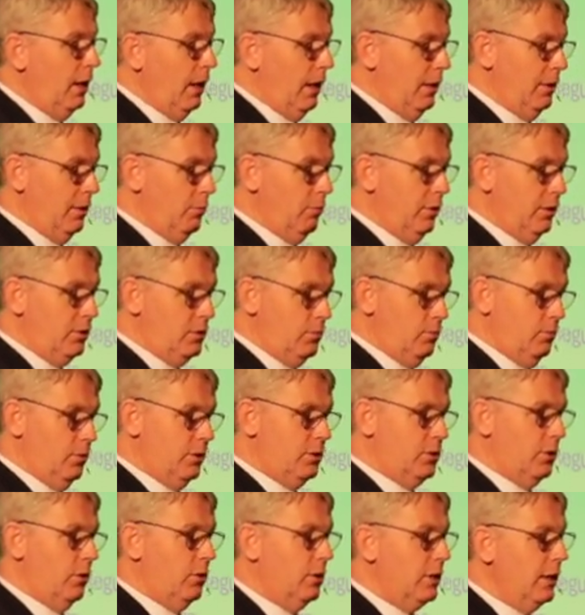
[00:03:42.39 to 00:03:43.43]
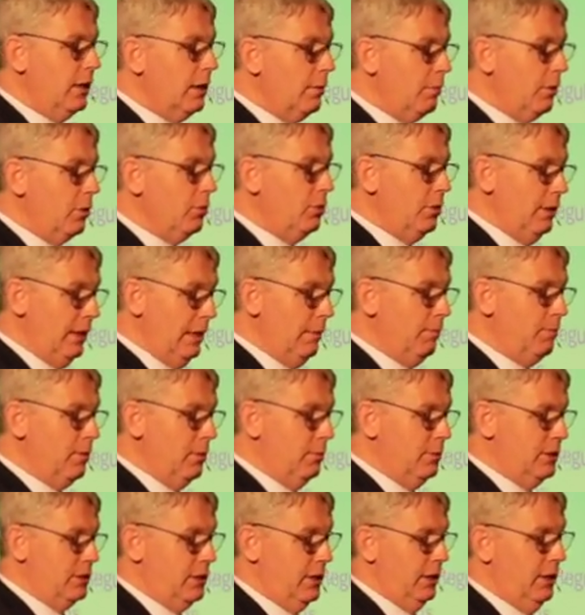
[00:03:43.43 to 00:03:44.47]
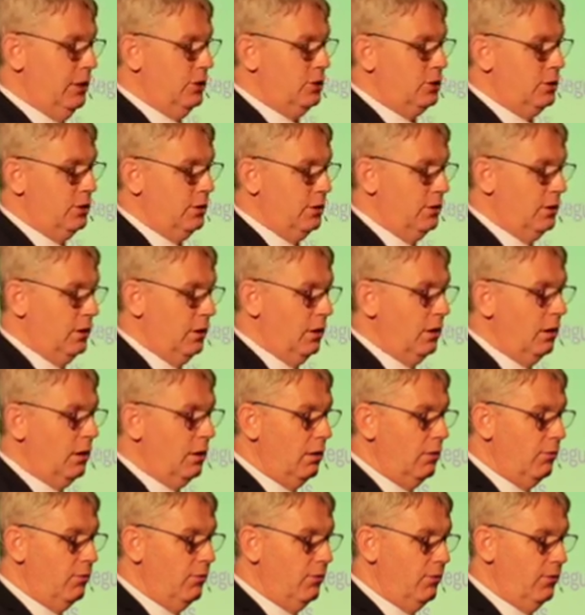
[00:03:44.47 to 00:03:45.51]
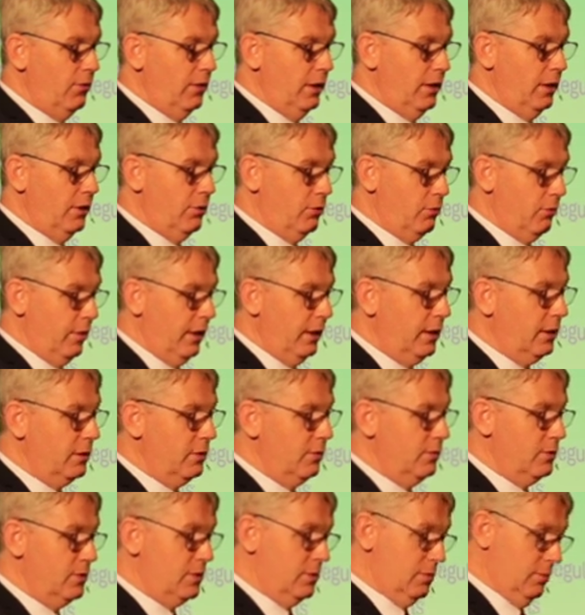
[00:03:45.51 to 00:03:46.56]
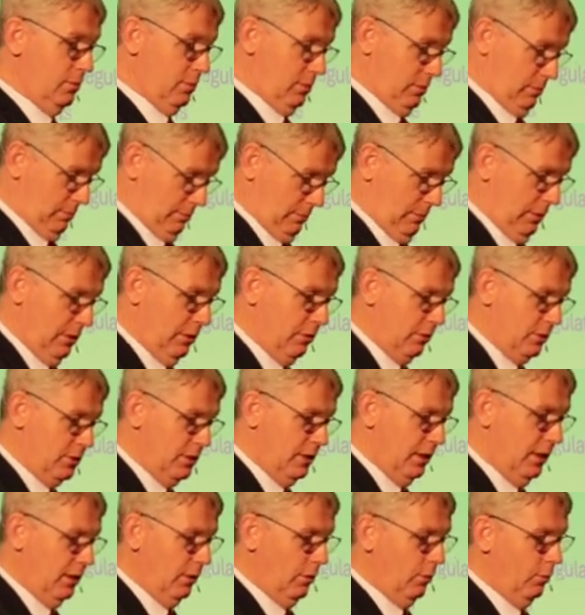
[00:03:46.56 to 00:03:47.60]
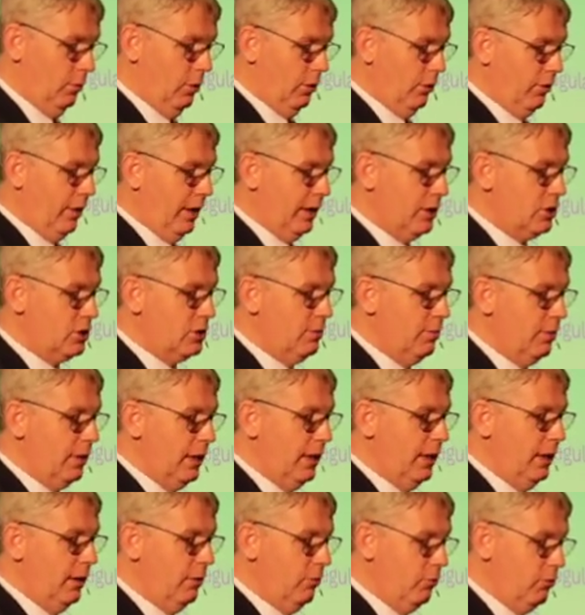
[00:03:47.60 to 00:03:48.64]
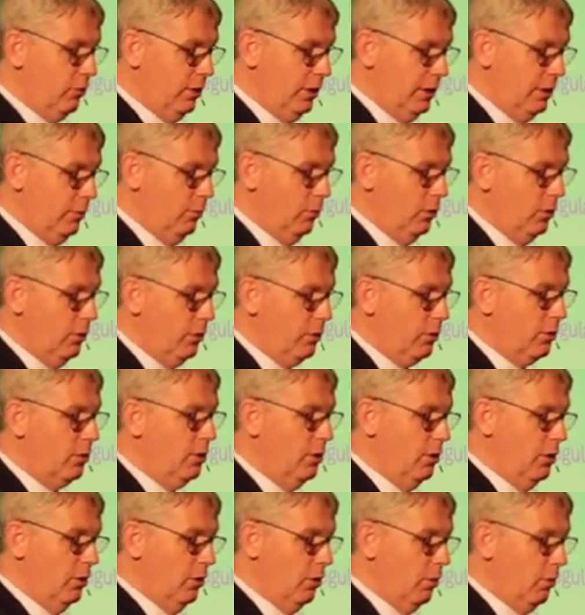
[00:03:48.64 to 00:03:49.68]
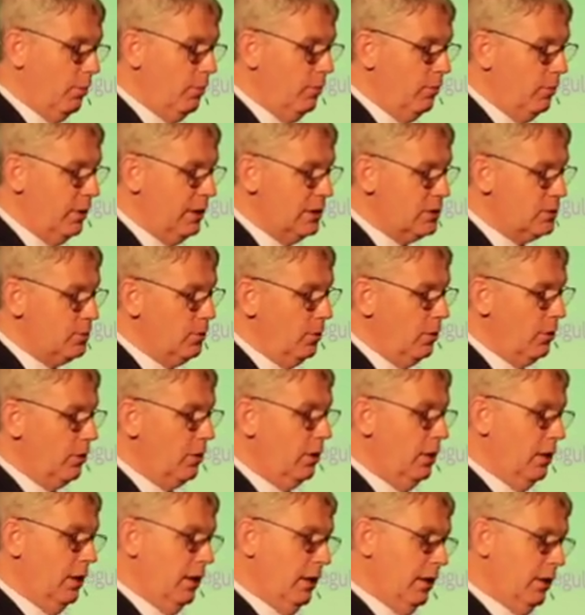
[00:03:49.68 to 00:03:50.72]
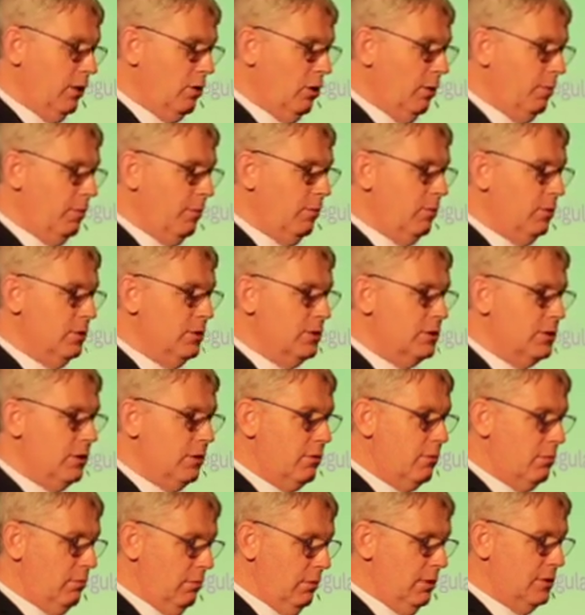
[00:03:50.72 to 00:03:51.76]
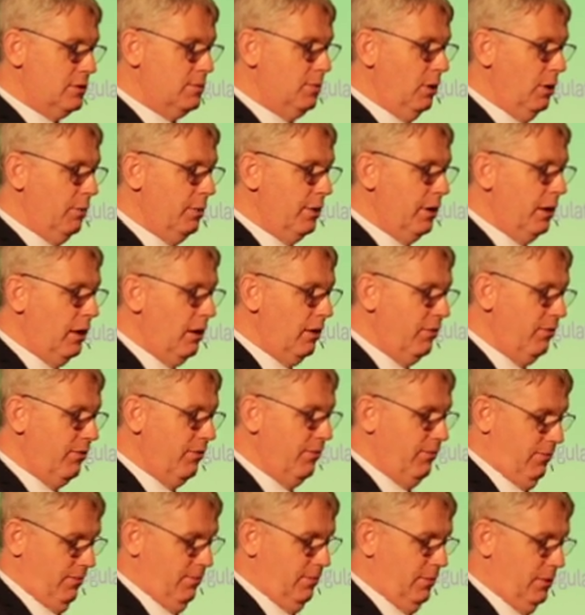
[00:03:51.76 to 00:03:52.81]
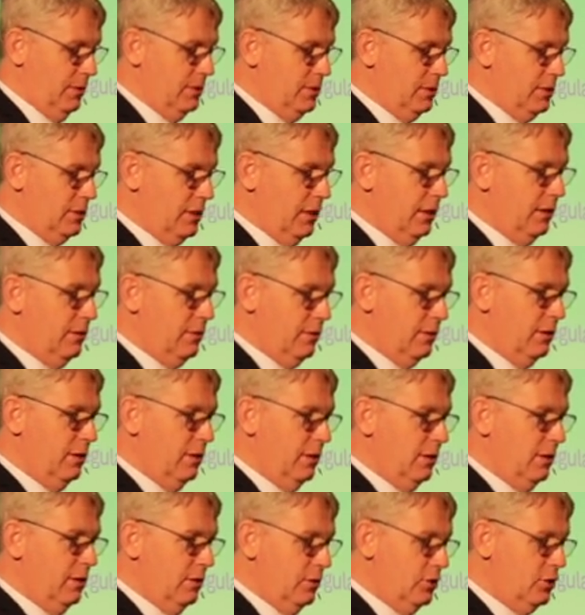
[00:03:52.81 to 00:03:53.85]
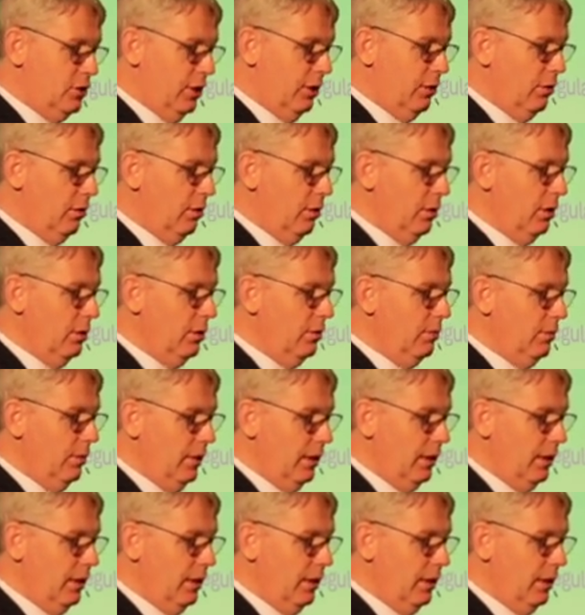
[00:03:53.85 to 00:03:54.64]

And then we're talking about implementation of directives here today on the Water Action Plan, Drinking Water, Urban Wastewater, and a couple of ones that are a small bit off, as I said, general